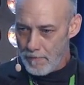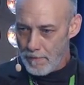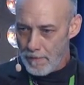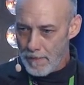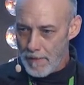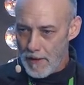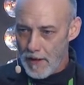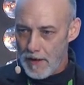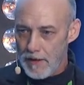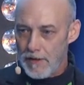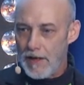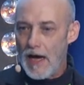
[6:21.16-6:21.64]

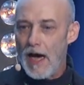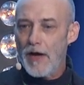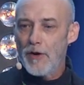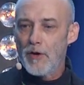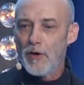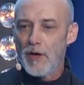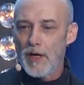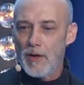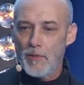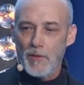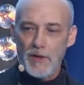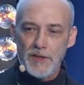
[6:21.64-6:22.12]
Not only
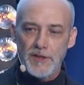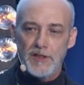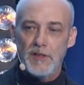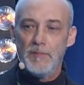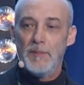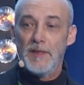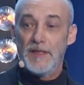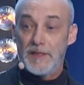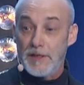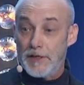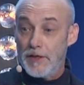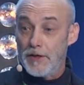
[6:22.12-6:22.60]
was the
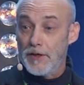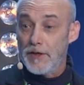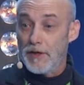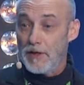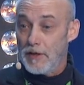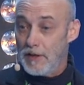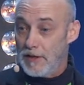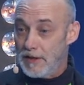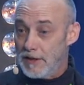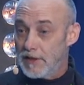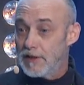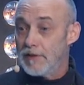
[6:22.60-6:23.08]
material
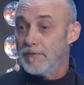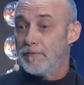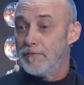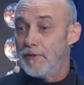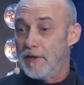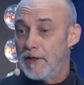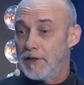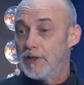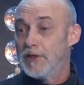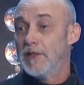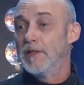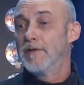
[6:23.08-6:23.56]

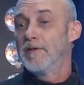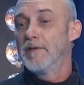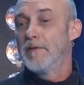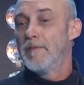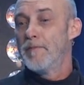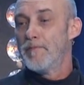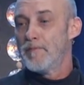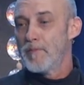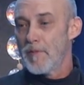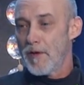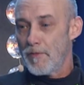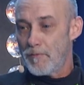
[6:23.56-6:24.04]
insufficient
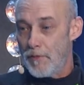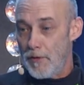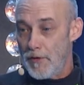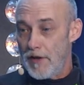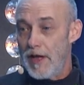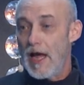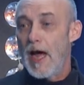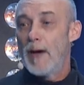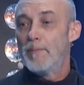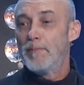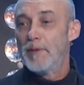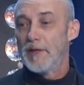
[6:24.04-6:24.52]
for the
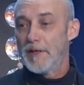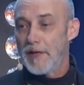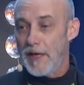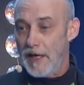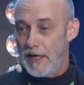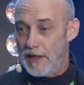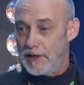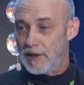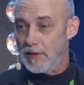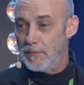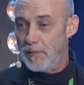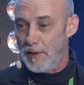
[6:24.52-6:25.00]

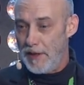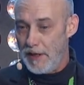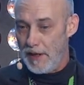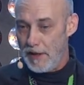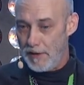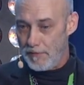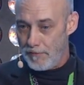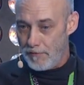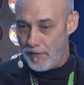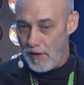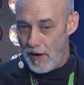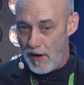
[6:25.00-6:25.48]
application being
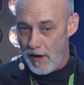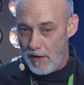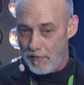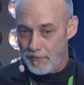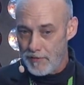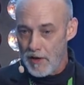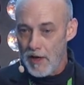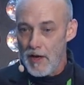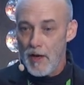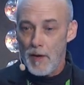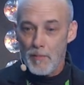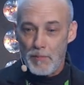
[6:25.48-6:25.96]
involved,
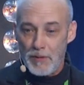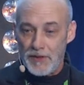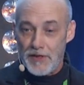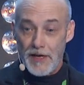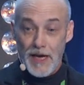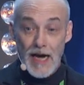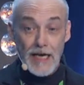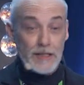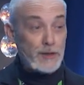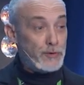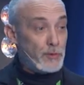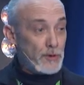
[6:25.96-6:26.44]
but the
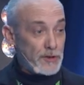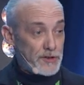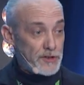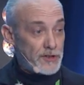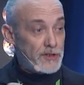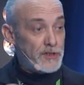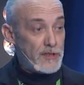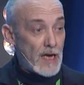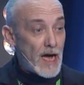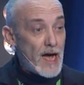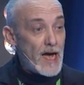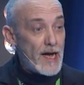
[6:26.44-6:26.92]
actual
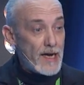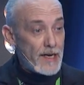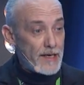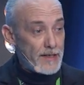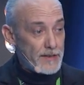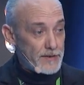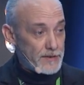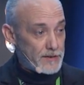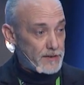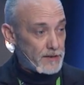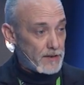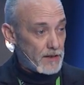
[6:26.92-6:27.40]

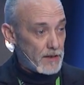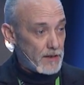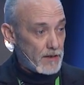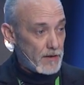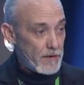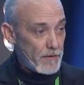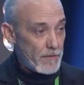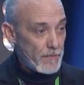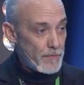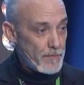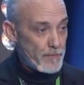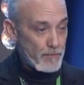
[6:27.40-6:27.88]
size
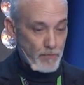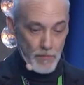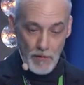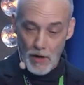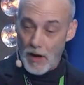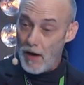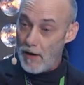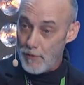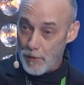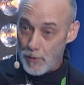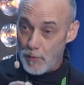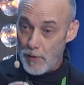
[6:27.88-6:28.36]
of
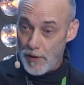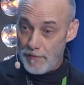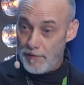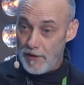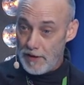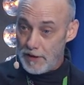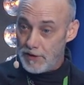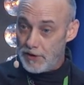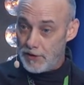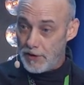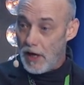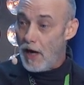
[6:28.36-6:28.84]
the rivet
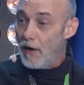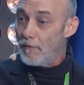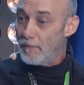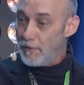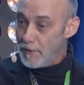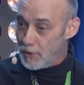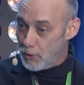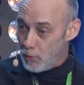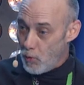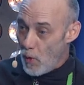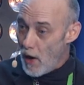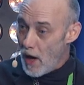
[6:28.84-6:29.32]
itself as
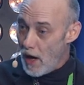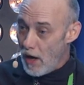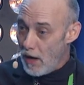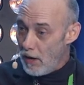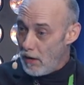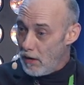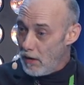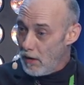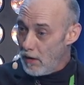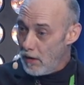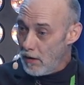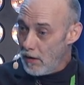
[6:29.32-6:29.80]
well
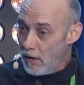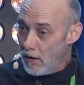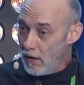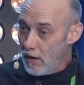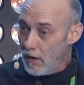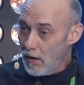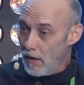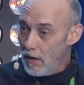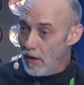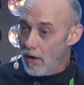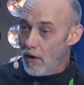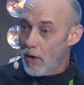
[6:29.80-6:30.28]

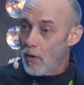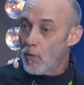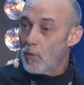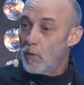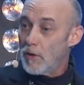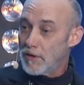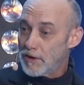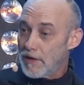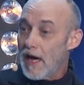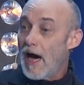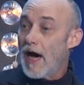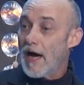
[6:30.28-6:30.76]
was
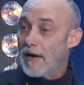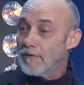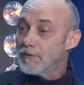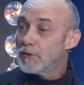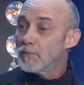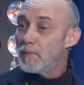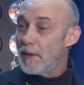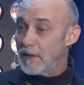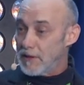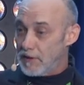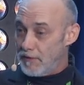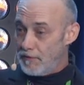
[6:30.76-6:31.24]
out of
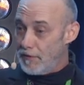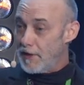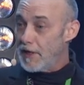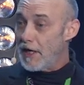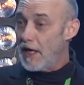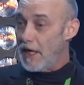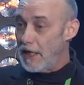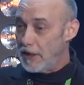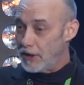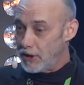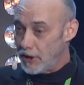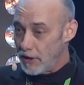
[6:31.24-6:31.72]

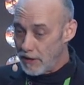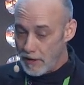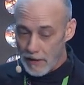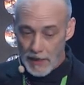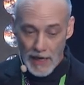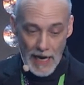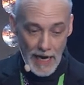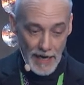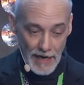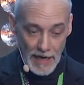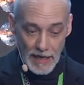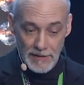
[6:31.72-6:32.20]
specification.
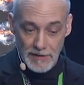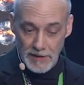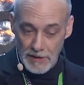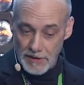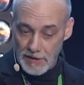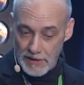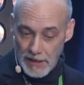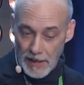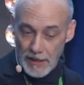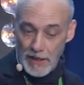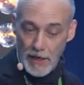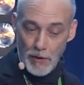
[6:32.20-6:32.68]
And as it
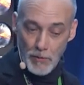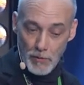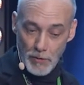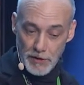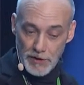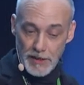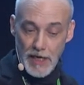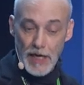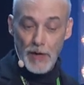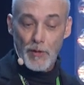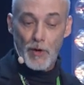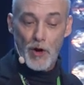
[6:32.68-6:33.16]
said, they
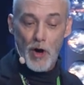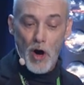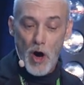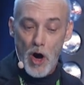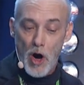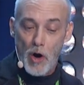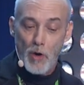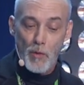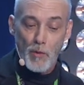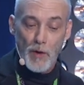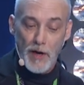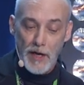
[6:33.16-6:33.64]
were
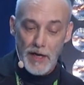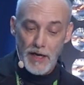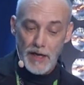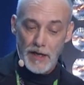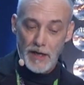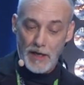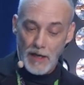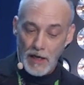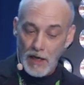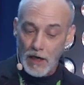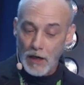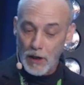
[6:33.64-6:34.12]
already
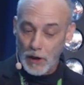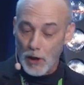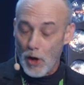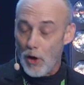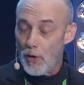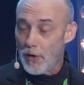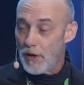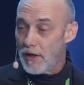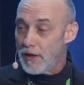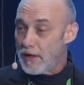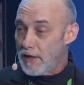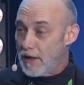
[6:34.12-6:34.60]

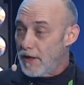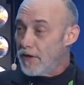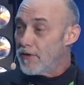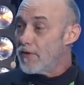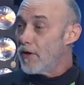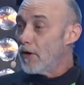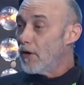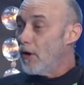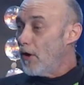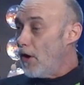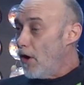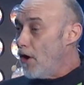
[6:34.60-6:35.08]
loaded near their
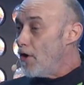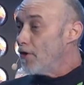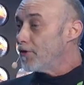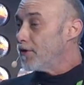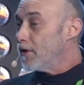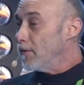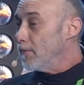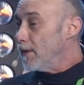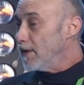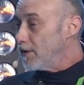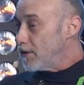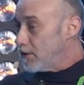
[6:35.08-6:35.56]

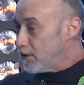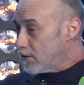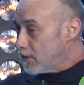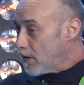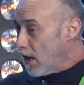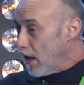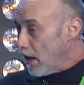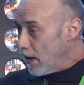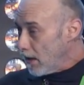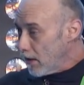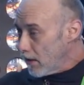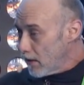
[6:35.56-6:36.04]
ultimate
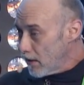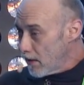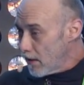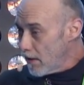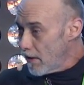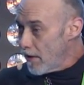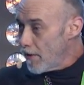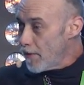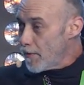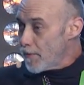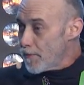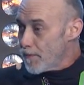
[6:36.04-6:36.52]
strength.
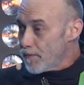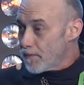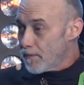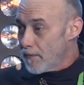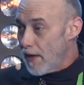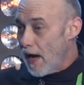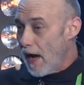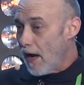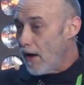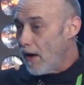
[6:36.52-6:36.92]
Now,